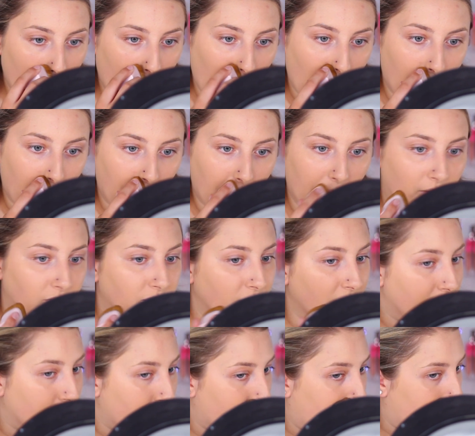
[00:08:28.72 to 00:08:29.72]
is
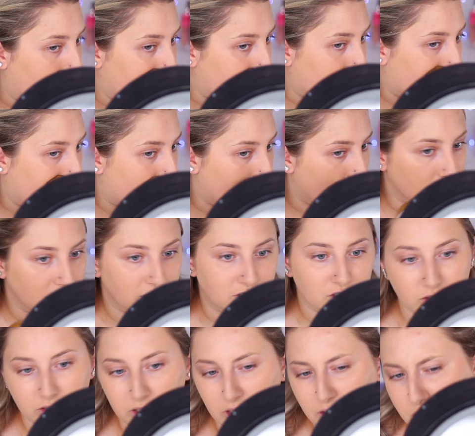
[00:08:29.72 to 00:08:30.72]
definitely the way to go. It's
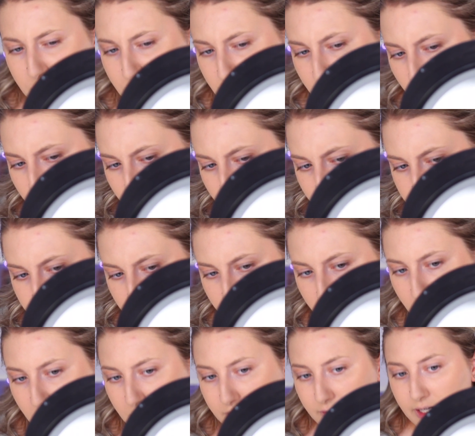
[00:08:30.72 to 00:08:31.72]
looking so much better
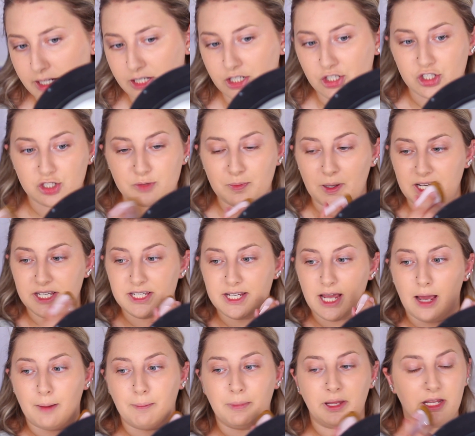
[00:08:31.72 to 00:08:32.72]
already just by
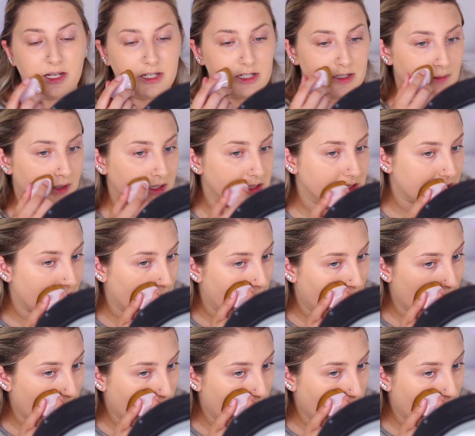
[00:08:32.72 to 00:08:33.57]
tapping it into my skin.